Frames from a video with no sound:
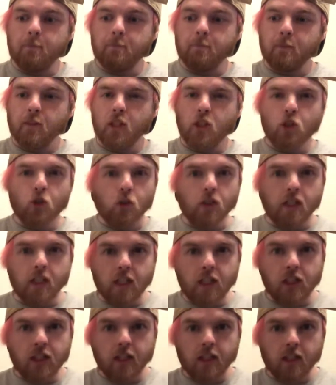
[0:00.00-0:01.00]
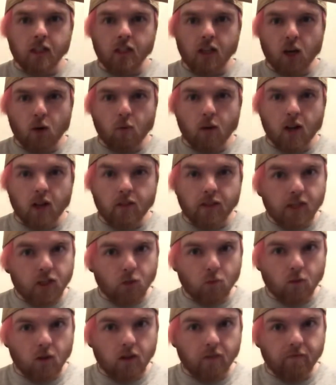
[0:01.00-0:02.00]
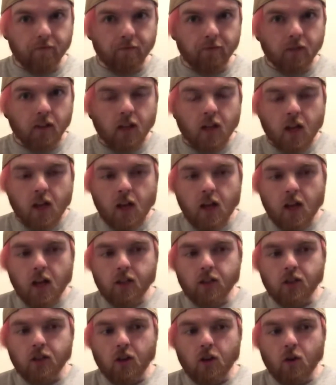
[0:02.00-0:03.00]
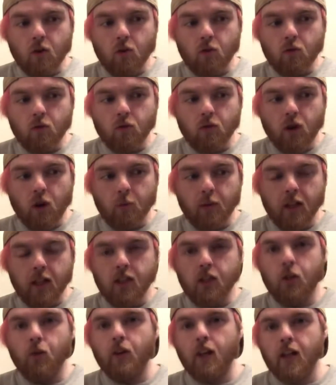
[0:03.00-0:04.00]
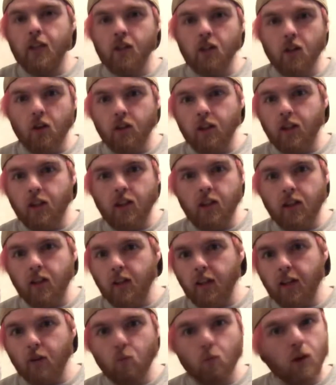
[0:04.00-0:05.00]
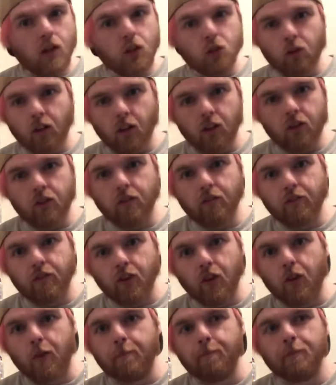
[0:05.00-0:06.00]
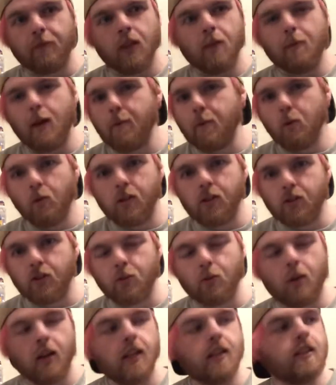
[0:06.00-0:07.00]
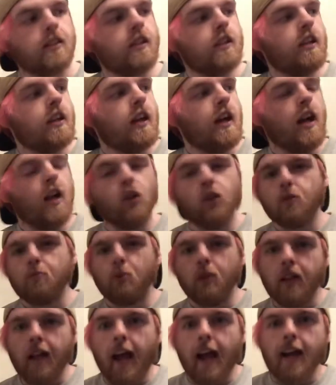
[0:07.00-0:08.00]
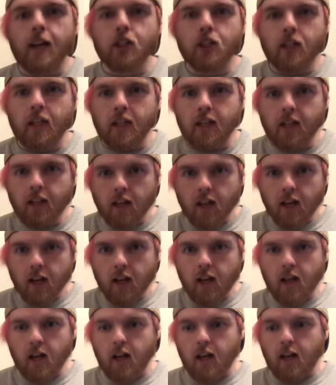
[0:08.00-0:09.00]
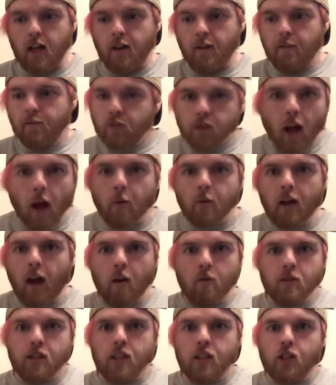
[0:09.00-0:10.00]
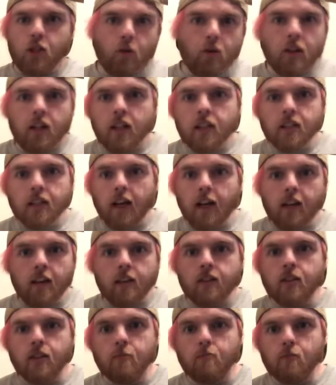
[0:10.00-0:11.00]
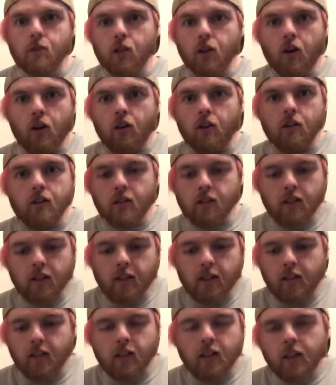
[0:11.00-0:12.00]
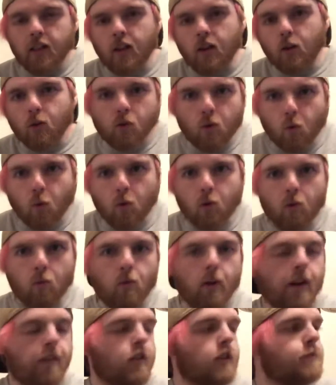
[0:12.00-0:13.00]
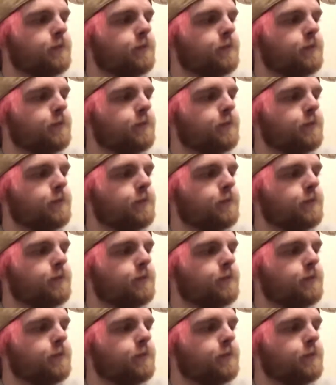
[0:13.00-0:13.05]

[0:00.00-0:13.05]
strategic around this one. So going into it, I saw the one trailer of the film, maybe once or twice. It looked pretty actiony. I was into it. It's got some stars in it, cool, whatever.